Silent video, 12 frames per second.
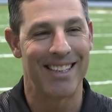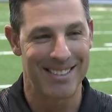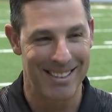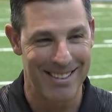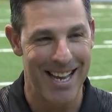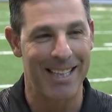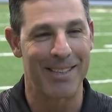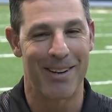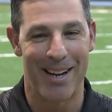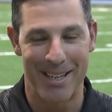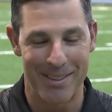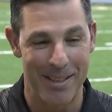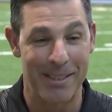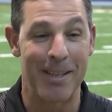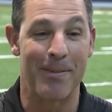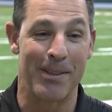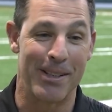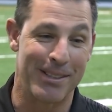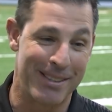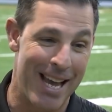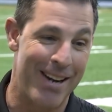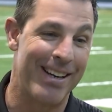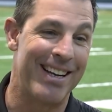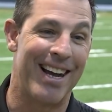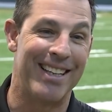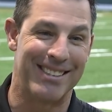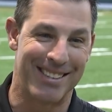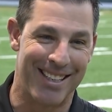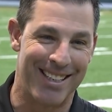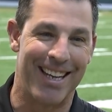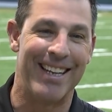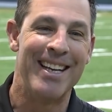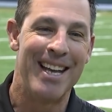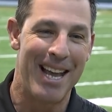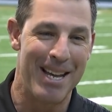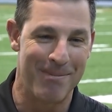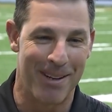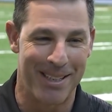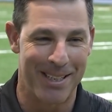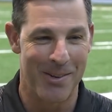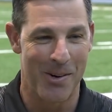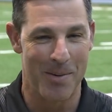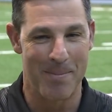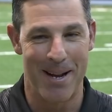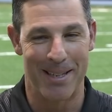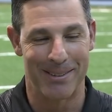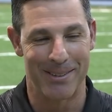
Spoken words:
That's exactly right, except for their Saturday night, Sunday, and Monday quarterbacks.